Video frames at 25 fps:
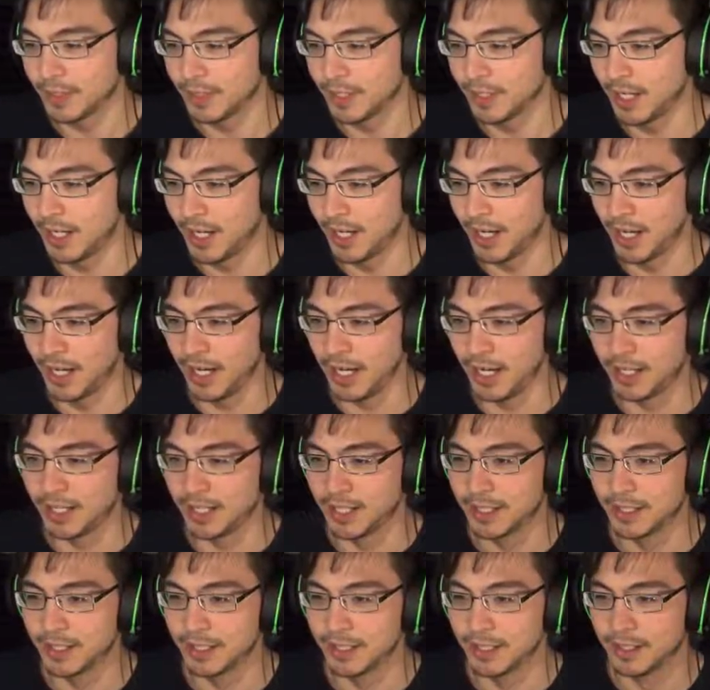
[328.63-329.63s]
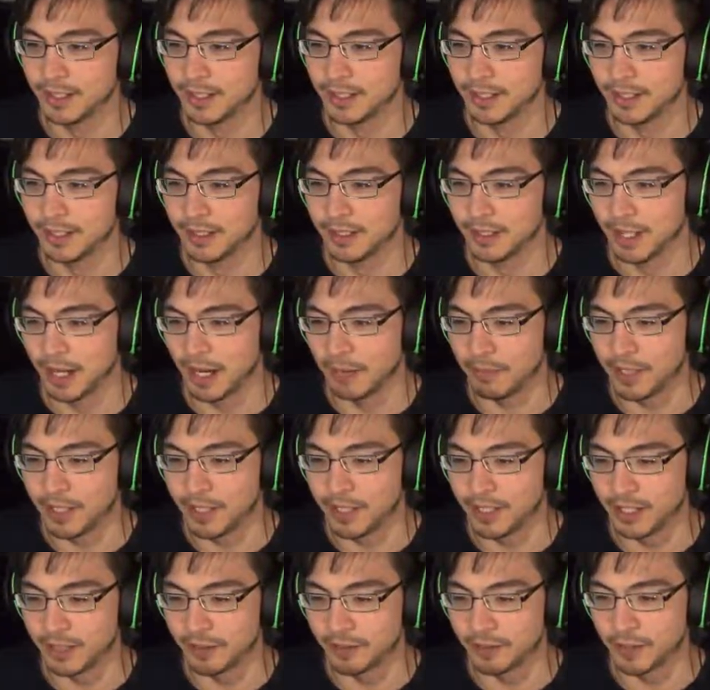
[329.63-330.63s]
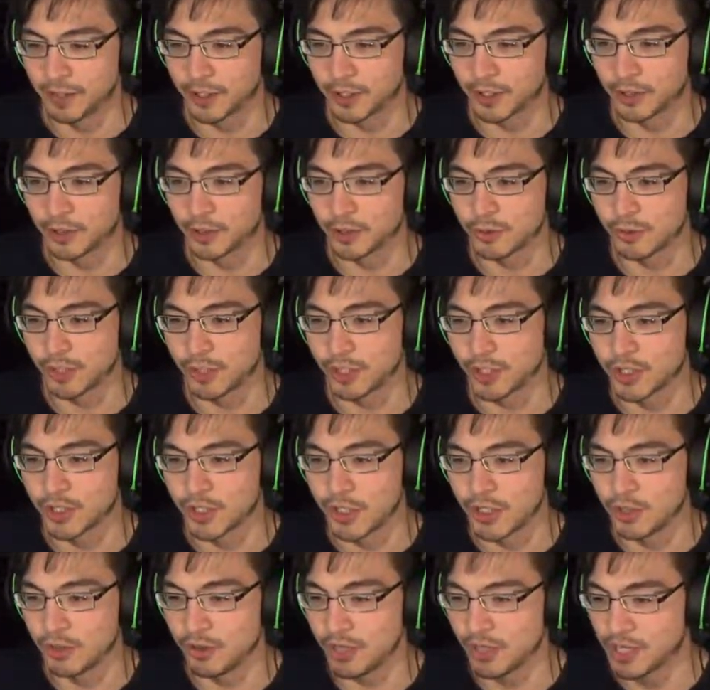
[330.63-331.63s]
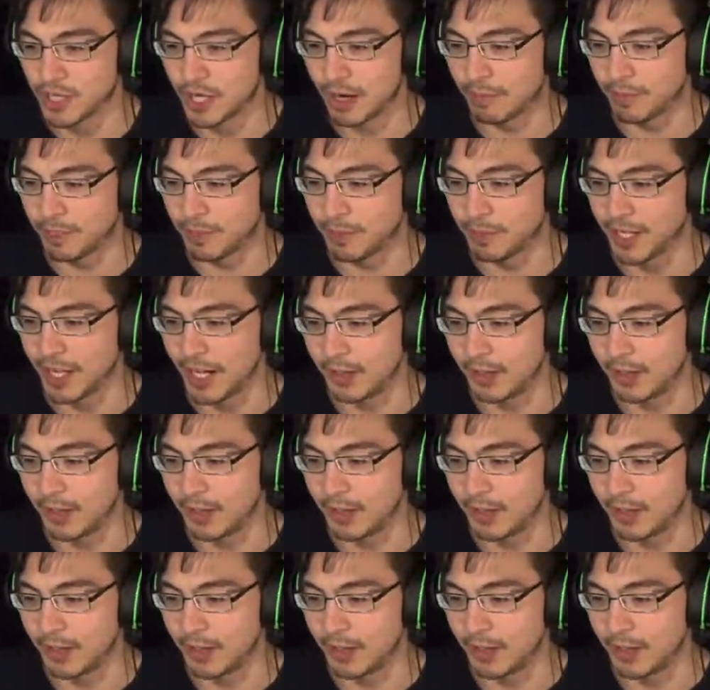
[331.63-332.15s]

Uh, I mean, if your cultural exchange units happen to be